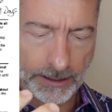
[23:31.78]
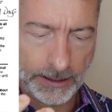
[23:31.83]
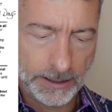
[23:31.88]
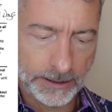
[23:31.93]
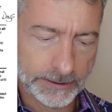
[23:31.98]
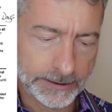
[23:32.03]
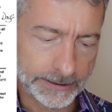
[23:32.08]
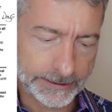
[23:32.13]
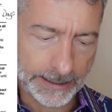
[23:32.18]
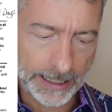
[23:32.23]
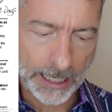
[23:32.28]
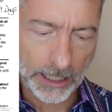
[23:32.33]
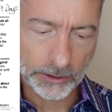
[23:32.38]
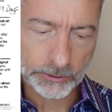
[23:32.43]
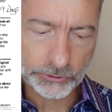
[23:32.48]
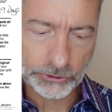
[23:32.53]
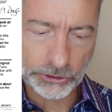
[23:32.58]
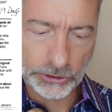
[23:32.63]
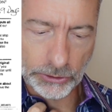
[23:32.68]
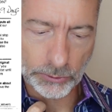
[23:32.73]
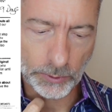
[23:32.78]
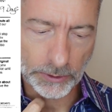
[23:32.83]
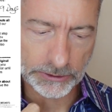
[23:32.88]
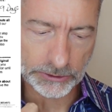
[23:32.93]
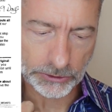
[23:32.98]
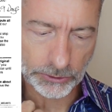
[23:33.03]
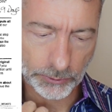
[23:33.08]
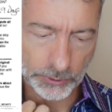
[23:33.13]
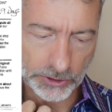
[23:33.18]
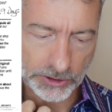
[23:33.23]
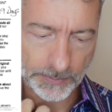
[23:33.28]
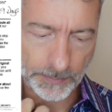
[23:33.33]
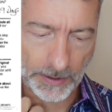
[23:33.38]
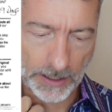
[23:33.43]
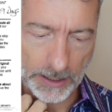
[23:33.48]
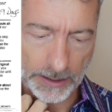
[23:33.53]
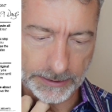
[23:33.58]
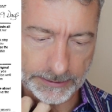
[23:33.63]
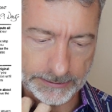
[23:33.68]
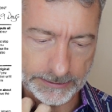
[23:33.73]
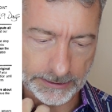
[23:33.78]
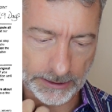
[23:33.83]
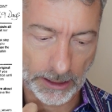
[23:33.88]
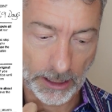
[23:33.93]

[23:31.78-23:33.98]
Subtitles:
It says, how do you want to respond?